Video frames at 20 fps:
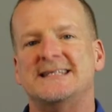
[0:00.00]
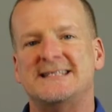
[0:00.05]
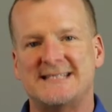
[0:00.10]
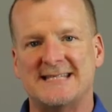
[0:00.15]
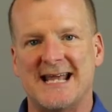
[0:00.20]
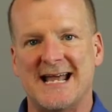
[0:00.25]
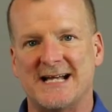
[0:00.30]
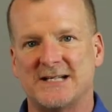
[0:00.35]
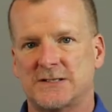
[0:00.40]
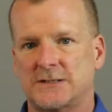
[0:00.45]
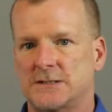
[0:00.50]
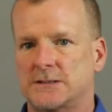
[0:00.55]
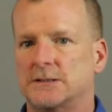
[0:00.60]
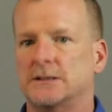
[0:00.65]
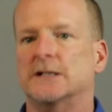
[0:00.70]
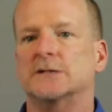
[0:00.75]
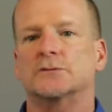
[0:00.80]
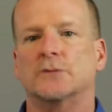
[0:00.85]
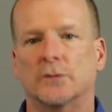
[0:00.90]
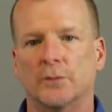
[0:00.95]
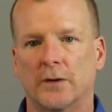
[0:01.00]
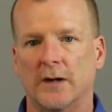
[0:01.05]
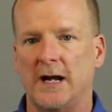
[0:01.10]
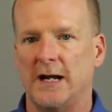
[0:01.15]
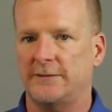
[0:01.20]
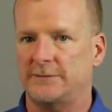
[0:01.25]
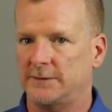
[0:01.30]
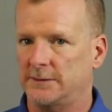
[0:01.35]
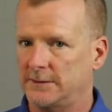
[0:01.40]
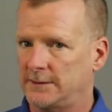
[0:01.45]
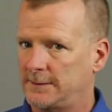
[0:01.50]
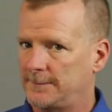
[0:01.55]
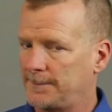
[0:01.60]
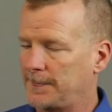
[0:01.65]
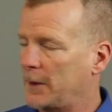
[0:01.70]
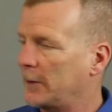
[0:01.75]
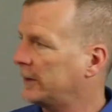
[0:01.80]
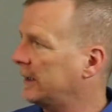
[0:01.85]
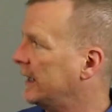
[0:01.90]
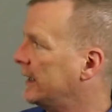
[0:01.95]
Yes, that's what we're after.
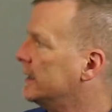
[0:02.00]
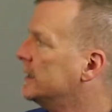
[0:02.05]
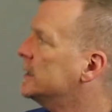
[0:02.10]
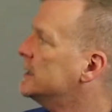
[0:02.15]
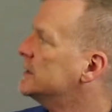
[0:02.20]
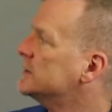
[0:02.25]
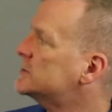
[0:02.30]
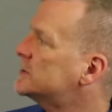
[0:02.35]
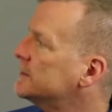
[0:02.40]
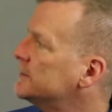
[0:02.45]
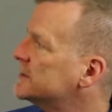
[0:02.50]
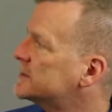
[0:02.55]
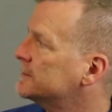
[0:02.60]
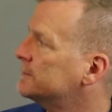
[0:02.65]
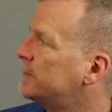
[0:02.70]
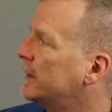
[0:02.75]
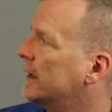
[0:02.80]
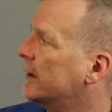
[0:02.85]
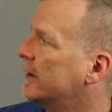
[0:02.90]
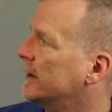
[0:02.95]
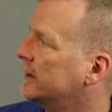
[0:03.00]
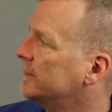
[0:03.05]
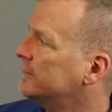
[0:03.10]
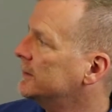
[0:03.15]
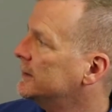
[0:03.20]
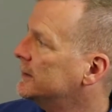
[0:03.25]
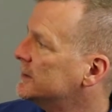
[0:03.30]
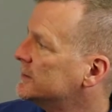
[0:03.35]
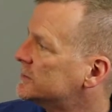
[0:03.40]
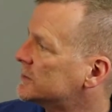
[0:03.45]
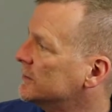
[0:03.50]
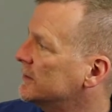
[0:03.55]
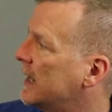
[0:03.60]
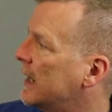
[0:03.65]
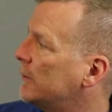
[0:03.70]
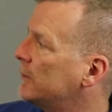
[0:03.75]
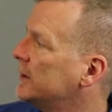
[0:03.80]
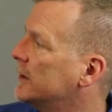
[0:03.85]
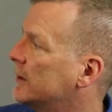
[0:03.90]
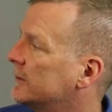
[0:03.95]
Okay, Jimmy's imperative. So
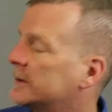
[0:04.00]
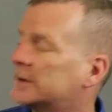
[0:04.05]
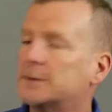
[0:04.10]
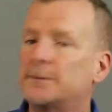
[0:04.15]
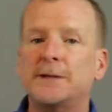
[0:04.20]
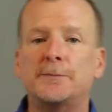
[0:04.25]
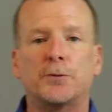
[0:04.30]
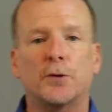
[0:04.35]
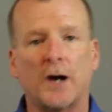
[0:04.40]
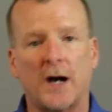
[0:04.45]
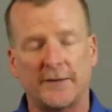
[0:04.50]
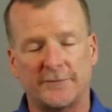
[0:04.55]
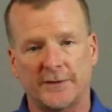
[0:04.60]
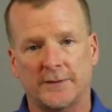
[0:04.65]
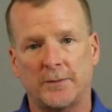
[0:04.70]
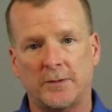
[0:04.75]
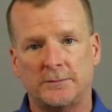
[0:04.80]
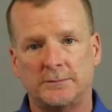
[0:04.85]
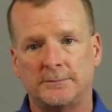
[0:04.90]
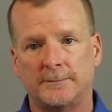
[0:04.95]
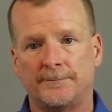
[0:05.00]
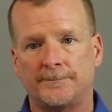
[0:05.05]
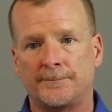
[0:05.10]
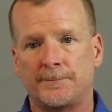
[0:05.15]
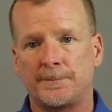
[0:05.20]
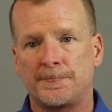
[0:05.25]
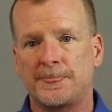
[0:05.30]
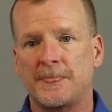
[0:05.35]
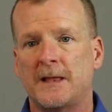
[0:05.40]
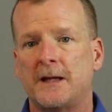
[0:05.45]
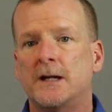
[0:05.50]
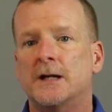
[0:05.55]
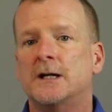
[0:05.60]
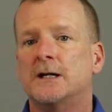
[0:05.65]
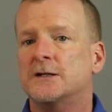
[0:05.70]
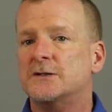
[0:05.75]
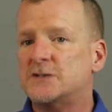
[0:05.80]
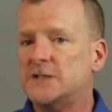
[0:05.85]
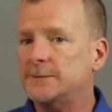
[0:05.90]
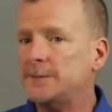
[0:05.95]
now we know that to be profitable,
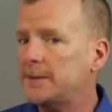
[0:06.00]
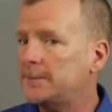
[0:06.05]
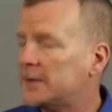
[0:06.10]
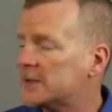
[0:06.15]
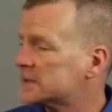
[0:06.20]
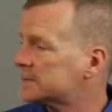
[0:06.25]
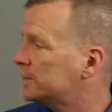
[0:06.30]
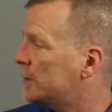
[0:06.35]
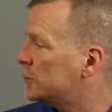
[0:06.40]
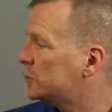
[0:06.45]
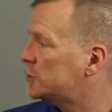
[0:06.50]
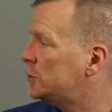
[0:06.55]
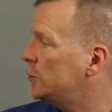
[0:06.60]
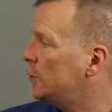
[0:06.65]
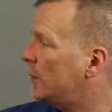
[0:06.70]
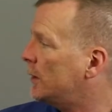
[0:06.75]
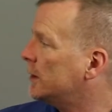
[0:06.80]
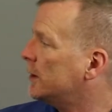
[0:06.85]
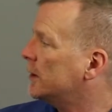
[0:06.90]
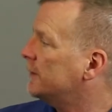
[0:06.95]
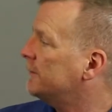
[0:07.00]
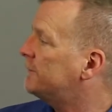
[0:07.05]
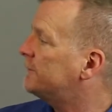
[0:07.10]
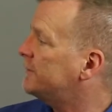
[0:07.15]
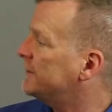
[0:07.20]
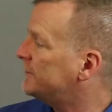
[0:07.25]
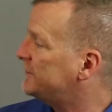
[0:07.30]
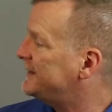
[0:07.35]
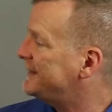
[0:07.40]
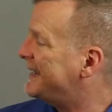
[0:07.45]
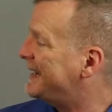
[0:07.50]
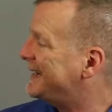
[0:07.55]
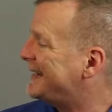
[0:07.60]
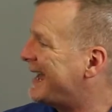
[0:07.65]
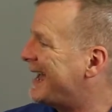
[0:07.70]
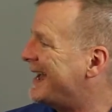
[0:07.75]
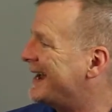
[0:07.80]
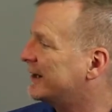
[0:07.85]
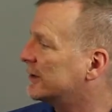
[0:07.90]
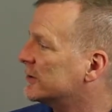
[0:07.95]
Jimmy must mow 258
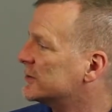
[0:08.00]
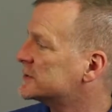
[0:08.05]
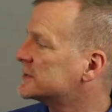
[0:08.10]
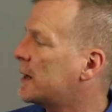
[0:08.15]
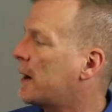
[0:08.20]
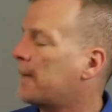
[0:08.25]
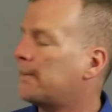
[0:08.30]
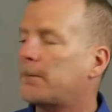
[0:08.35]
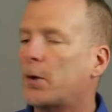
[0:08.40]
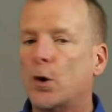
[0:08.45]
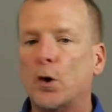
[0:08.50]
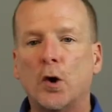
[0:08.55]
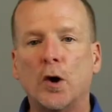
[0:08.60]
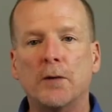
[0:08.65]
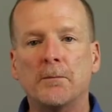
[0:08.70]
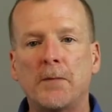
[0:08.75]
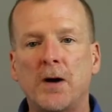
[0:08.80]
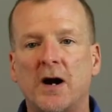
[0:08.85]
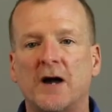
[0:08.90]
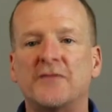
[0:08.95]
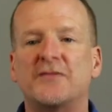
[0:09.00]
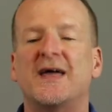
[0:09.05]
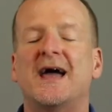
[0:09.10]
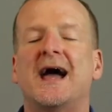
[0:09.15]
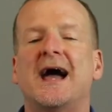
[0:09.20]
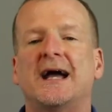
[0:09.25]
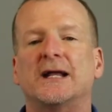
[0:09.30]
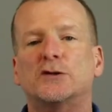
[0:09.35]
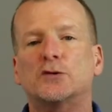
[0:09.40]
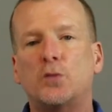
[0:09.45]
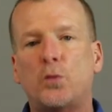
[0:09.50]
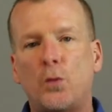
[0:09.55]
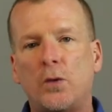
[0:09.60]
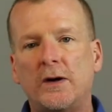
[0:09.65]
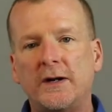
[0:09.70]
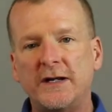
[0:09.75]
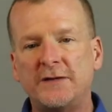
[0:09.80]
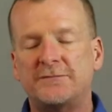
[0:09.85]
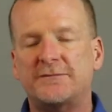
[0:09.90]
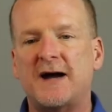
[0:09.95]
acres per month at
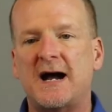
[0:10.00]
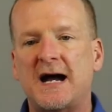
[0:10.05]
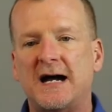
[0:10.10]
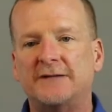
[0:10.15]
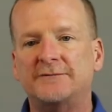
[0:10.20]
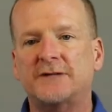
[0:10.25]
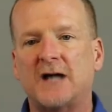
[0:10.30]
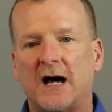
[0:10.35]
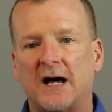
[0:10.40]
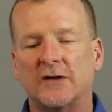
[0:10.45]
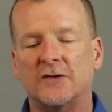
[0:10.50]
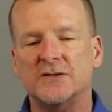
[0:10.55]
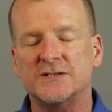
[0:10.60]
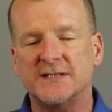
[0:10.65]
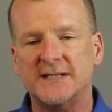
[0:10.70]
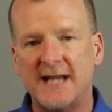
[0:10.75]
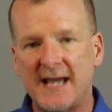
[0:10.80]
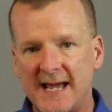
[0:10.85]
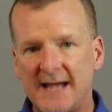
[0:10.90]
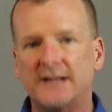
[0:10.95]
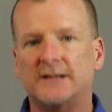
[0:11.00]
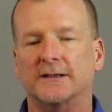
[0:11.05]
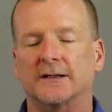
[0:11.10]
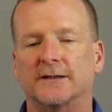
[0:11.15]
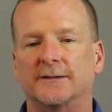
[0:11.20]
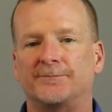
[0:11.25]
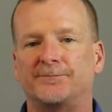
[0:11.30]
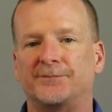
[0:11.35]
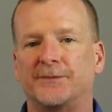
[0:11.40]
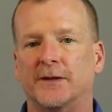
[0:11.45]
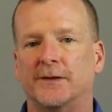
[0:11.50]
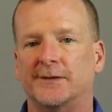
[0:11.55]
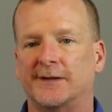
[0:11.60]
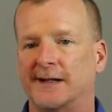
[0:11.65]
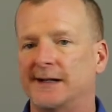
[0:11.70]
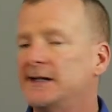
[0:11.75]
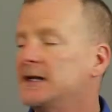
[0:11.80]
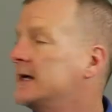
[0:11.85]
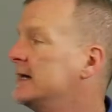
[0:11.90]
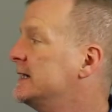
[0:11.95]
$25 an acre.
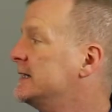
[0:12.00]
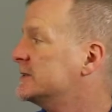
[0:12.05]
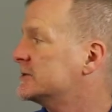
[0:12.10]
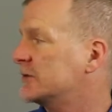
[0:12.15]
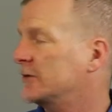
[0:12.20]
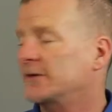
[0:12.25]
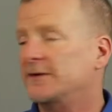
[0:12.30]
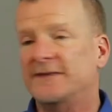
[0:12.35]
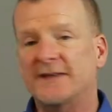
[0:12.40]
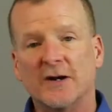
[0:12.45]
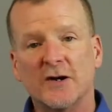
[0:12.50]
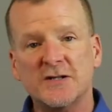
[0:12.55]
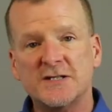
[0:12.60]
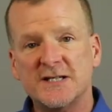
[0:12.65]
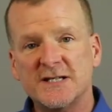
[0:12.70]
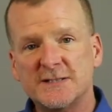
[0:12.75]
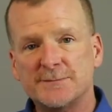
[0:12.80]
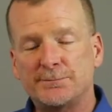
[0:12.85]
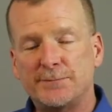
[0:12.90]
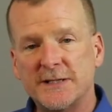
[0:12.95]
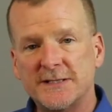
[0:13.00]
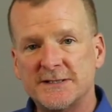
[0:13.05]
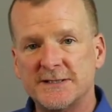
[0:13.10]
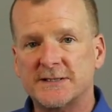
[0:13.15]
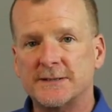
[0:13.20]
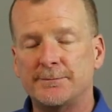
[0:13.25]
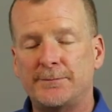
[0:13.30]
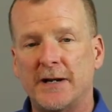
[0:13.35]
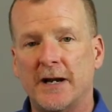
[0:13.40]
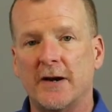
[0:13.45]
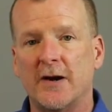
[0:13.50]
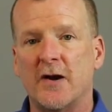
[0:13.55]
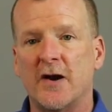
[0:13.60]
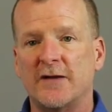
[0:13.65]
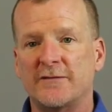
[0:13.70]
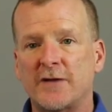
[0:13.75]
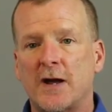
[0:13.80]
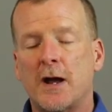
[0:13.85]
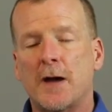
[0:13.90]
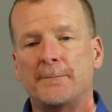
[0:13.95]
Okay, so there's his business
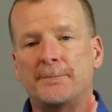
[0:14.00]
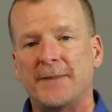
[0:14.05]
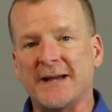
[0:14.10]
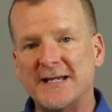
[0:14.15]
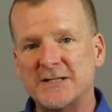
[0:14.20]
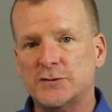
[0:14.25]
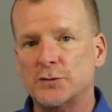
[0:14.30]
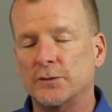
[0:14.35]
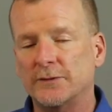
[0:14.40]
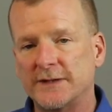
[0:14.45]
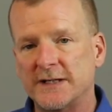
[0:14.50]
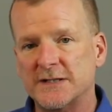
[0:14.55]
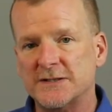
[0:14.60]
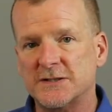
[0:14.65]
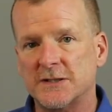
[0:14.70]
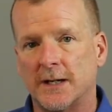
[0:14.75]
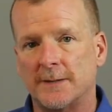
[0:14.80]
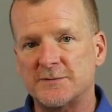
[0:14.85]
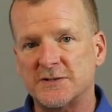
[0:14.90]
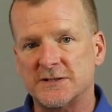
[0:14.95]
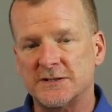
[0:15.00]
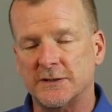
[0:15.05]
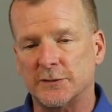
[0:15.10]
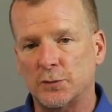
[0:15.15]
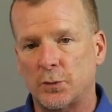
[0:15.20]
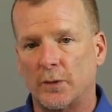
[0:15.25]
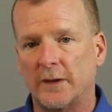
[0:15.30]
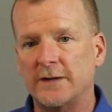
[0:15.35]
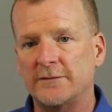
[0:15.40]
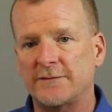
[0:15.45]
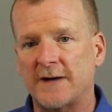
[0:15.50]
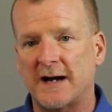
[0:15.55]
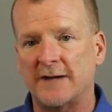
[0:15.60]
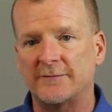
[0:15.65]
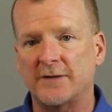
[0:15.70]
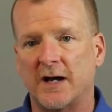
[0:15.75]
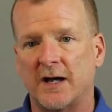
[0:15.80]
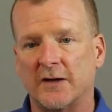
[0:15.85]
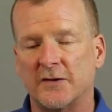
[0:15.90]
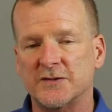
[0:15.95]
imperative based on the assumptions of
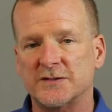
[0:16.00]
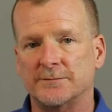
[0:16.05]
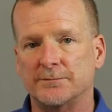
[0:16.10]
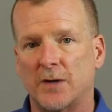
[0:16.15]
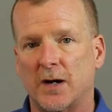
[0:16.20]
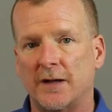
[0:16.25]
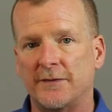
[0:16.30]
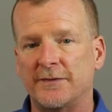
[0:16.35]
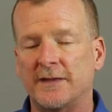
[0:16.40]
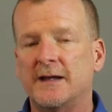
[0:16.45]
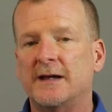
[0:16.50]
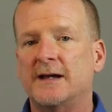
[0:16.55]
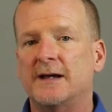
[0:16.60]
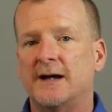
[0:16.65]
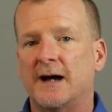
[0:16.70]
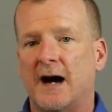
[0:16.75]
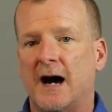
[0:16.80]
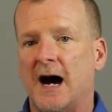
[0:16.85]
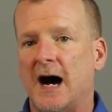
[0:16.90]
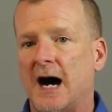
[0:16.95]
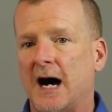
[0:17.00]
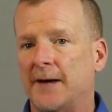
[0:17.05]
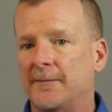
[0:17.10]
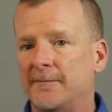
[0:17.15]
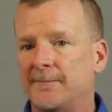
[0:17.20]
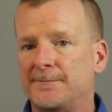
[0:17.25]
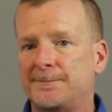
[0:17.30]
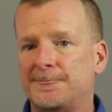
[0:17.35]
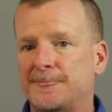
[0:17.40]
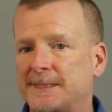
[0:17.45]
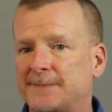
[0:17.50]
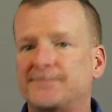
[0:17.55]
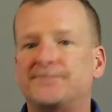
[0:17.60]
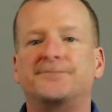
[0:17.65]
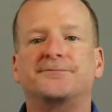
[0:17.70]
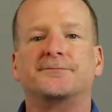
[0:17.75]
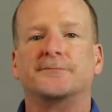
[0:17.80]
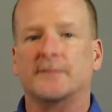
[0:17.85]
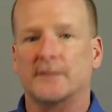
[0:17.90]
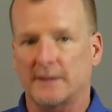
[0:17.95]
$25 a month
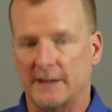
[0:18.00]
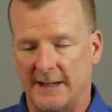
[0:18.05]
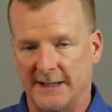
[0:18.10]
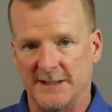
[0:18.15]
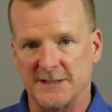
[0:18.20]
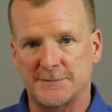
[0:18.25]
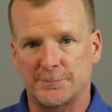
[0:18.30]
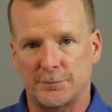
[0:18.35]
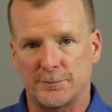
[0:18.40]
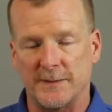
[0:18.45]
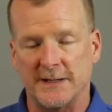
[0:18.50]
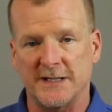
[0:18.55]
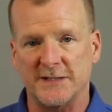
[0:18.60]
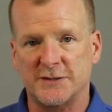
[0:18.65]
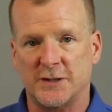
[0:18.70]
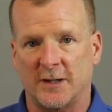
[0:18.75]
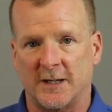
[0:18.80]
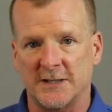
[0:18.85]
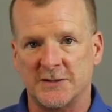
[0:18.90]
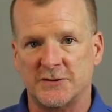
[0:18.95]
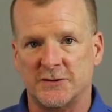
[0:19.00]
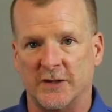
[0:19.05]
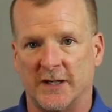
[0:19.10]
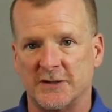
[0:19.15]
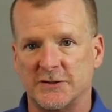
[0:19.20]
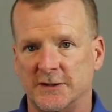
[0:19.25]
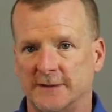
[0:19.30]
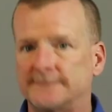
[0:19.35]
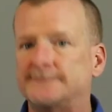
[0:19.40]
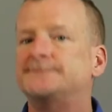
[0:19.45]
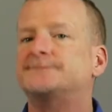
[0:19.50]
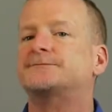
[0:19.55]
and his cost structure.